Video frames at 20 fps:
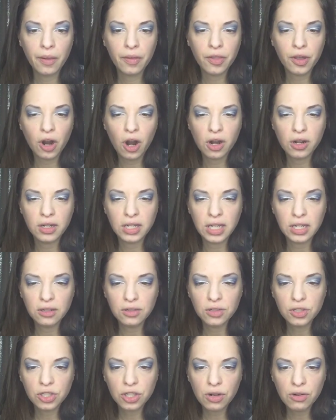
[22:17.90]
There aren't
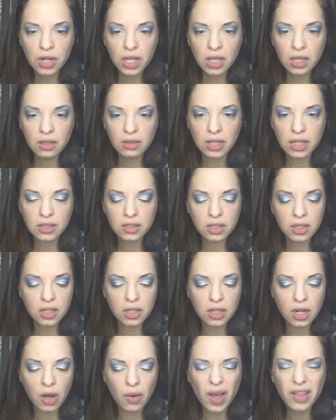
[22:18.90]
needles, Joni? That's good to
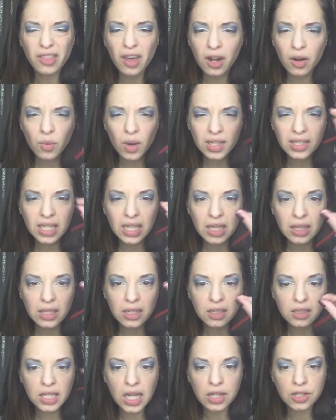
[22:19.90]
know. I thought it was like a
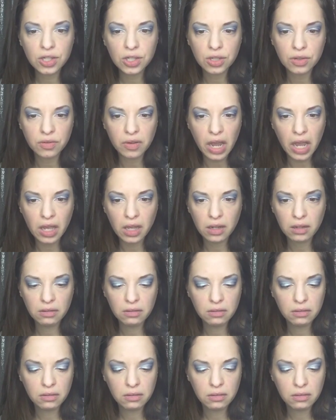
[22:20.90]
little tattoo, right?
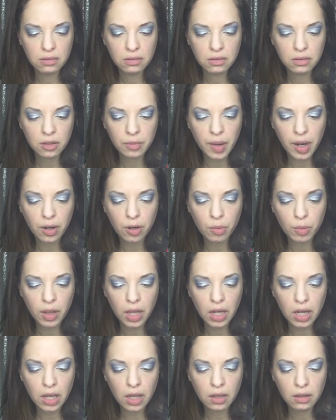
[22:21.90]
The
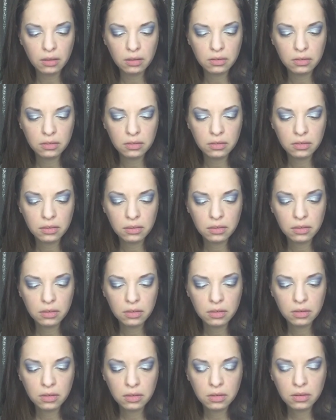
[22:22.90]
microblading?
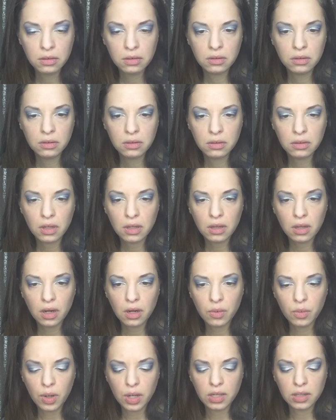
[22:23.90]
I thought
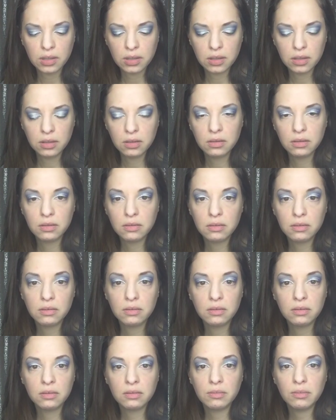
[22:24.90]
it was.
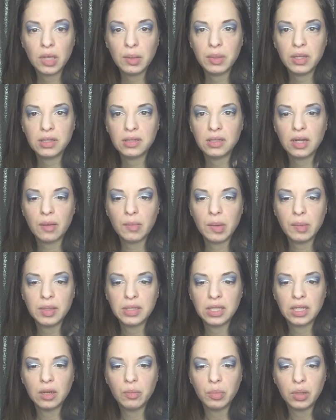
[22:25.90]
Maybe it's not. Maybe
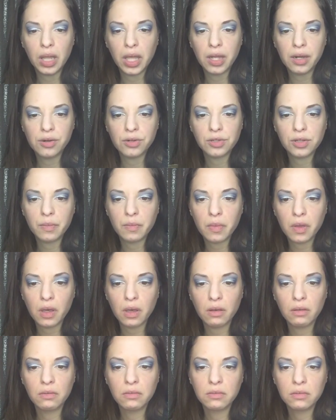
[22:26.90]
it's like a blade or
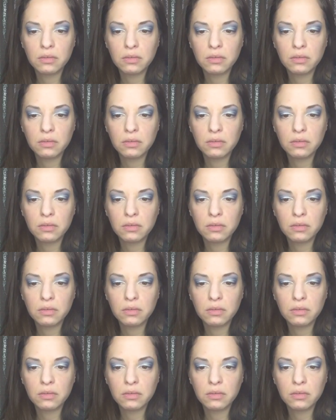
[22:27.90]
something.